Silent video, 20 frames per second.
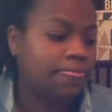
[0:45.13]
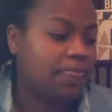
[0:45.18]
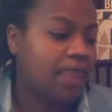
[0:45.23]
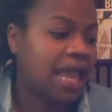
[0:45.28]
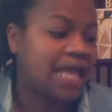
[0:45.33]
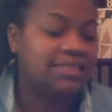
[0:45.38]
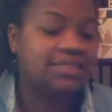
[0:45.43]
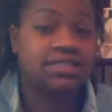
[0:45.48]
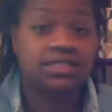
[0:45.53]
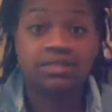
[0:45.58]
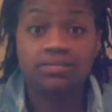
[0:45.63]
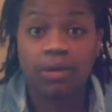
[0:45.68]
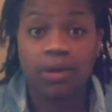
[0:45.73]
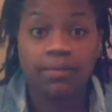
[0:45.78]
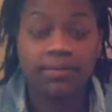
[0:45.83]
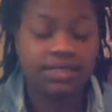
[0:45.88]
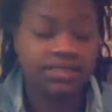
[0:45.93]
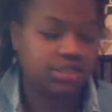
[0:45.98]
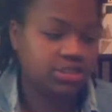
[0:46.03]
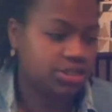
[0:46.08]
as a small
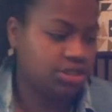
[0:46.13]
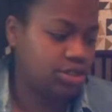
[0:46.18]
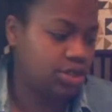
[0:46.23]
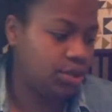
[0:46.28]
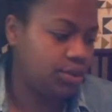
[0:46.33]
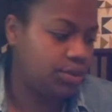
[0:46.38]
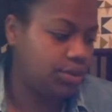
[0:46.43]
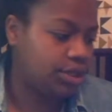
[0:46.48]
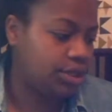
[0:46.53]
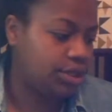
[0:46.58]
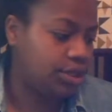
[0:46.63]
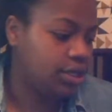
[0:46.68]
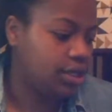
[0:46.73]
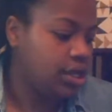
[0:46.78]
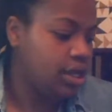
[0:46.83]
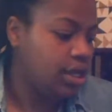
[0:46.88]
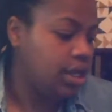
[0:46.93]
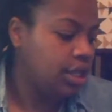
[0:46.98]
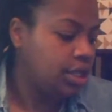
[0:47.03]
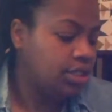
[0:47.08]
business owner.
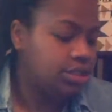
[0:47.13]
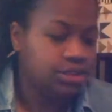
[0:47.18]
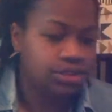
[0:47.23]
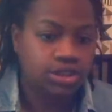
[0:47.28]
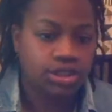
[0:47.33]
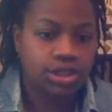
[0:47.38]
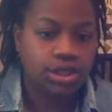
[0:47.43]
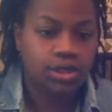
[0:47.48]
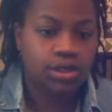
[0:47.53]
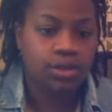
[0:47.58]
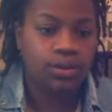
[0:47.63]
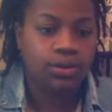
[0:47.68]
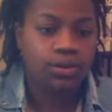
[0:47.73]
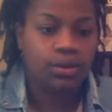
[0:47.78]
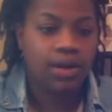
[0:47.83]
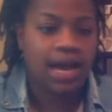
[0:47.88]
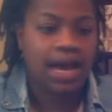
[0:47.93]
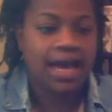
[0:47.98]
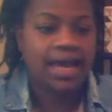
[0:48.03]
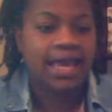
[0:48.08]

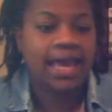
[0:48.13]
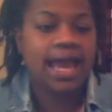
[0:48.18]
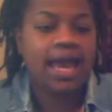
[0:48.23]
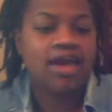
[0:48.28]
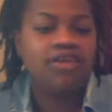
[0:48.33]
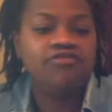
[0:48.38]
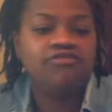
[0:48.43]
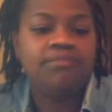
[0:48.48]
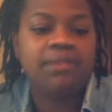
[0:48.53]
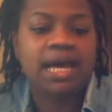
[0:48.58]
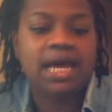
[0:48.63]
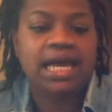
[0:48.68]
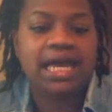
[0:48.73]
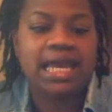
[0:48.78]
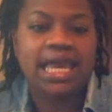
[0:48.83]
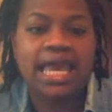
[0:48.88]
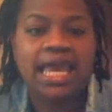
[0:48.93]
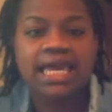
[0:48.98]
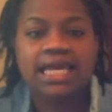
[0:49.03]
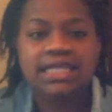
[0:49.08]
So I have my
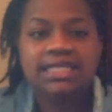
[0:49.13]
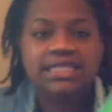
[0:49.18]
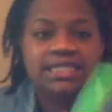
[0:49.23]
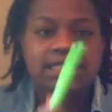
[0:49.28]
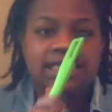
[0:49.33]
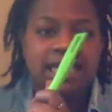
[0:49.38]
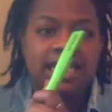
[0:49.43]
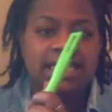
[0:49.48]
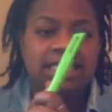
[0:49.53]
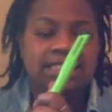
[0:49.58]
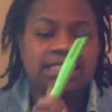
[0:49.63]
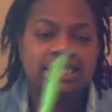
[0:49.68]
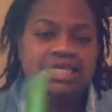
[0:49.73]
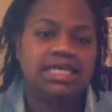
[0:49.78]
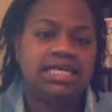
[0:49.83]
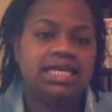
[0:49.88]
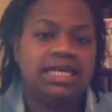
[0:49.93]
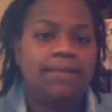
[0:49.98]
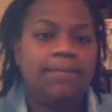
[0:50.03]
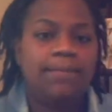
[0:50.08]
handy
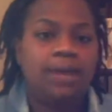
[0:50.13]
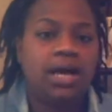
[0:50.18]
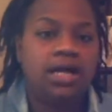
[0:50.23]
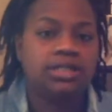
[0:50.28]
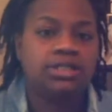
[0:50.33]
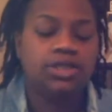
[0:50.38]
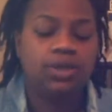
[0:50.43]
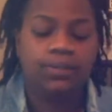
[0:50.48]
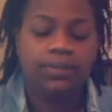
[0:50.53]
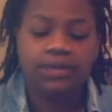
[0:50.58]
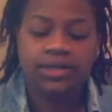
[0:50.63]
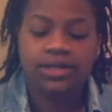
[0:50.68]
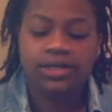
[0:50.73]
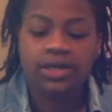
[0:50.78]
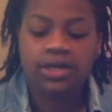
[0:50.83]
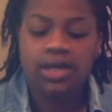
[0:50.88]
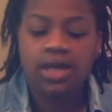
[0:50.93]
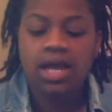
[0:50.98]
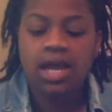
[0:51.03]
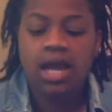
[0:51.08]
dandy box
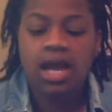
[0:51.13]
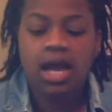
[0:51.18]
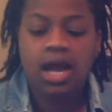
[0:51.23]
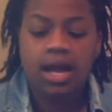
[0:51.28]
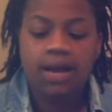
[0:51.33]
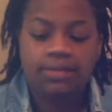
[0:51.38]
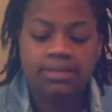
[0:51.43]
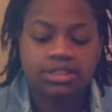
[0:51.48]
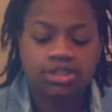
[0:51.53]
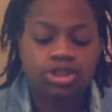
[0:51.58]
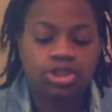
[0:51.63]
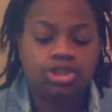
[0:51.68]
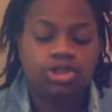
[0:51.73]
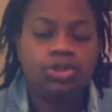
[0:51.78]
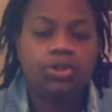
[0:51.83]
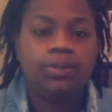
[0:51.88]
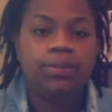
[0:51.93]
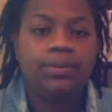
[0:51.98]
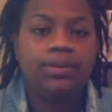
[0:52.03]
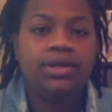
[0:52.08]
opener. It's
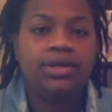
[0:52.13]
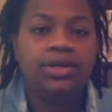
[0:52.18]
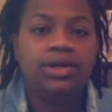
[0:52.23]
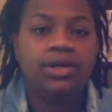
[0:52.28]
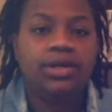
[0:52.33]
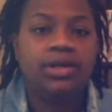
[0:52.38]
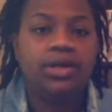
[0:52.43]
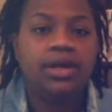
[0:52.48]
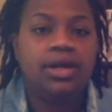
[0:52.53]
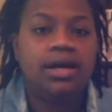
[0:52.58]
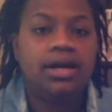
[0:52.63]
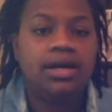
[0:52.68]
super